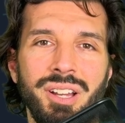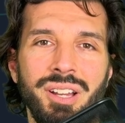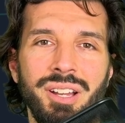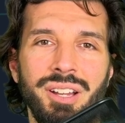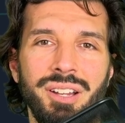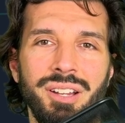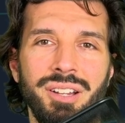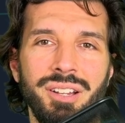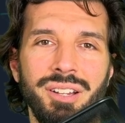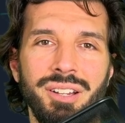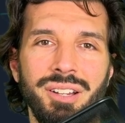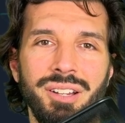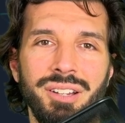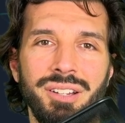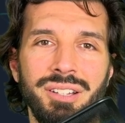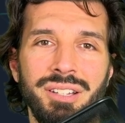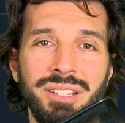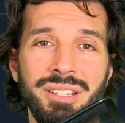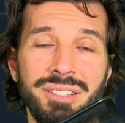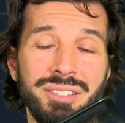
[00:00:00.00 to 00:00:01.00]

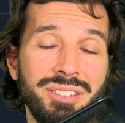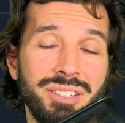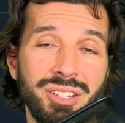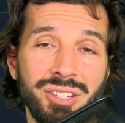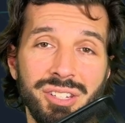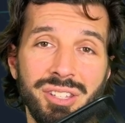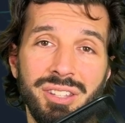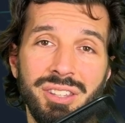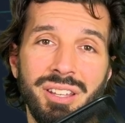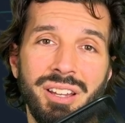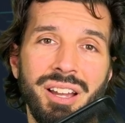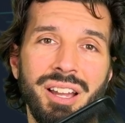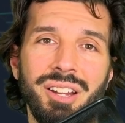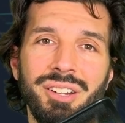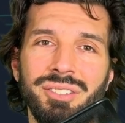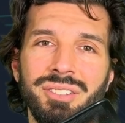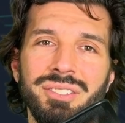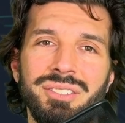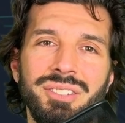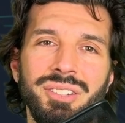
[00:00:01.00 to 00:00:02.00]
essentially the
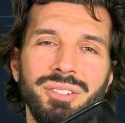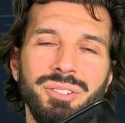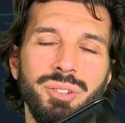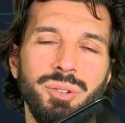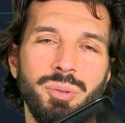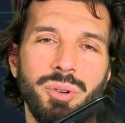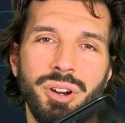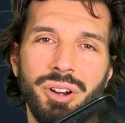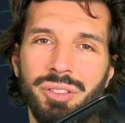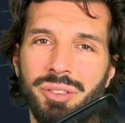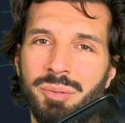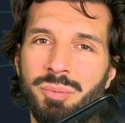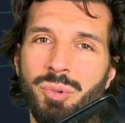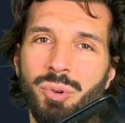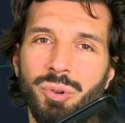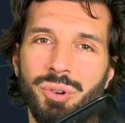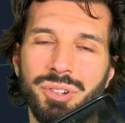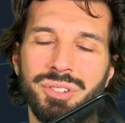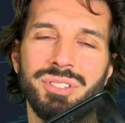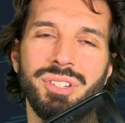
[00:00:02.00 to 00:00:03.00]
higher the tier you are, the
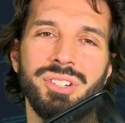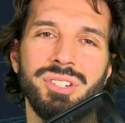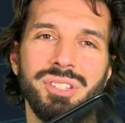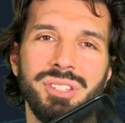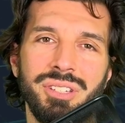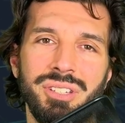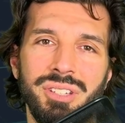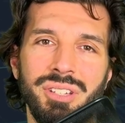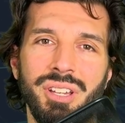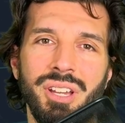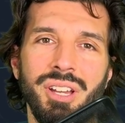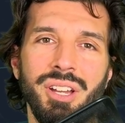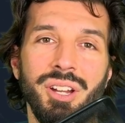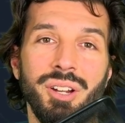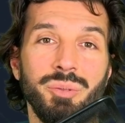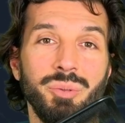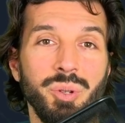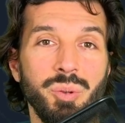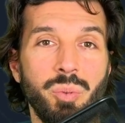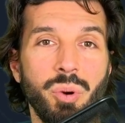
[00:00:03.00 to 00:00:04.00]
more essentially
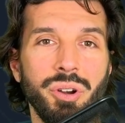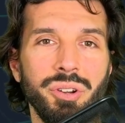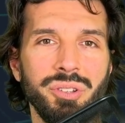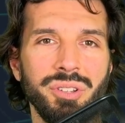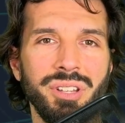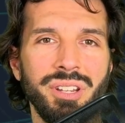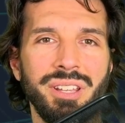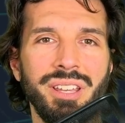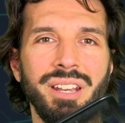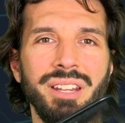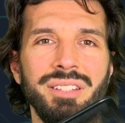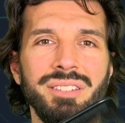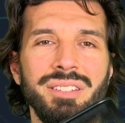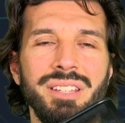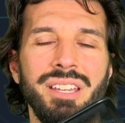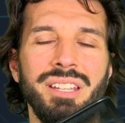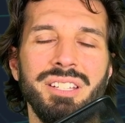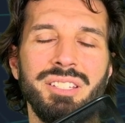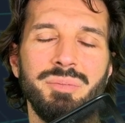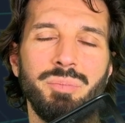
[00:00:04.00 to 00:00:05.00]
reward you're going to get in
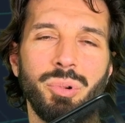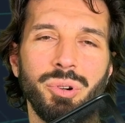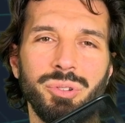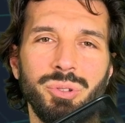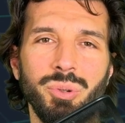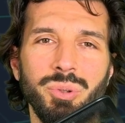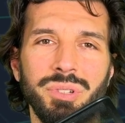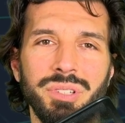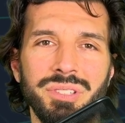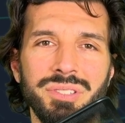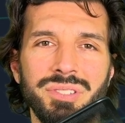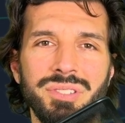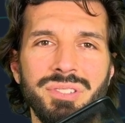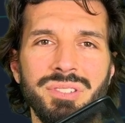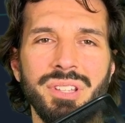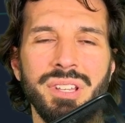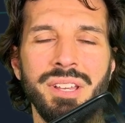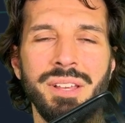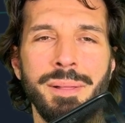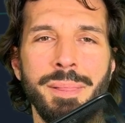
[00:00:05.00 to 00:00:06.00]
SwissBorg
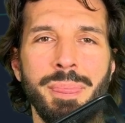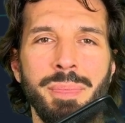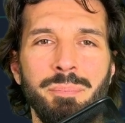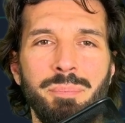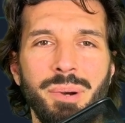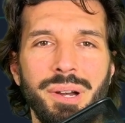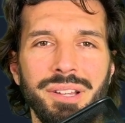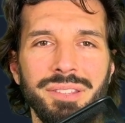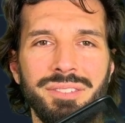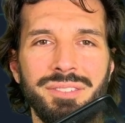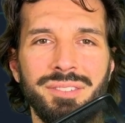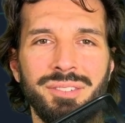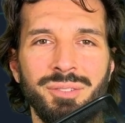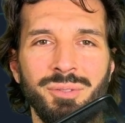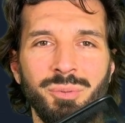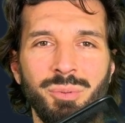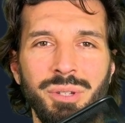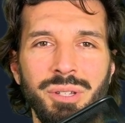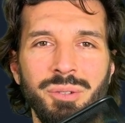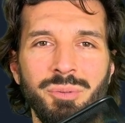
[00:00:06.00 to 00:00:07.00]
tokens. But
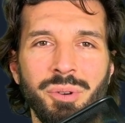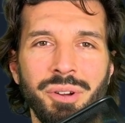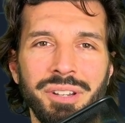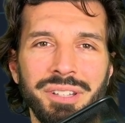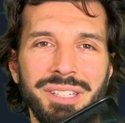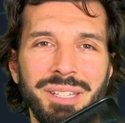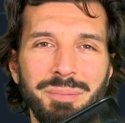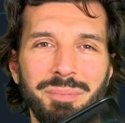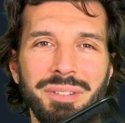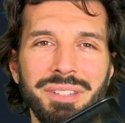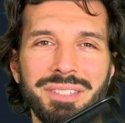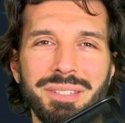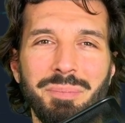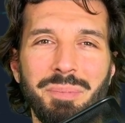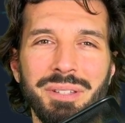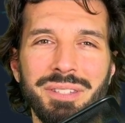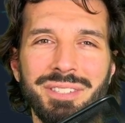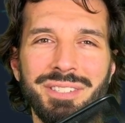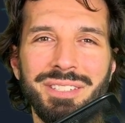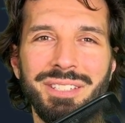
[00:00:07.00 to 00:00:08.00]
we want to keep this a
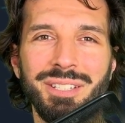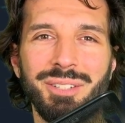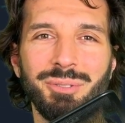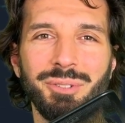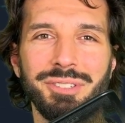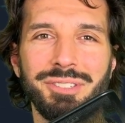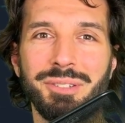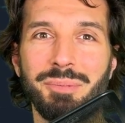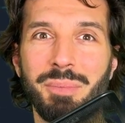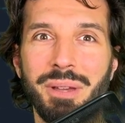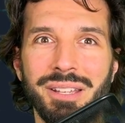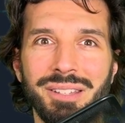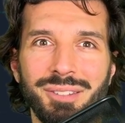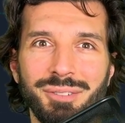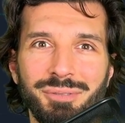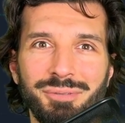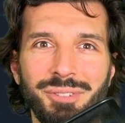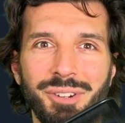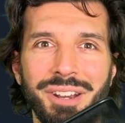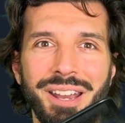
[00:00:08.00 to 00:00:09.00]
bit secret to make the
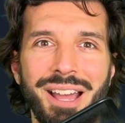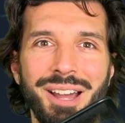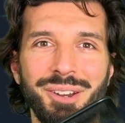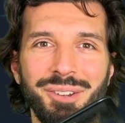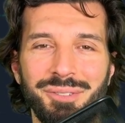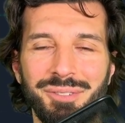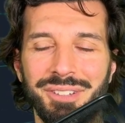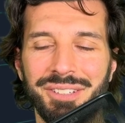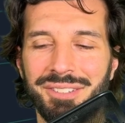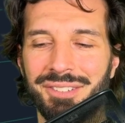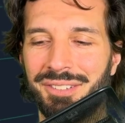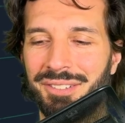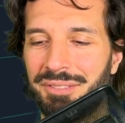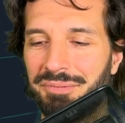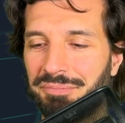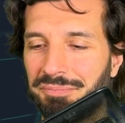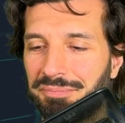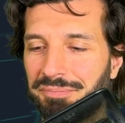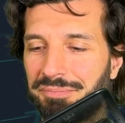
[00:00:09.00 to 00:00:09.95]
fun out of it.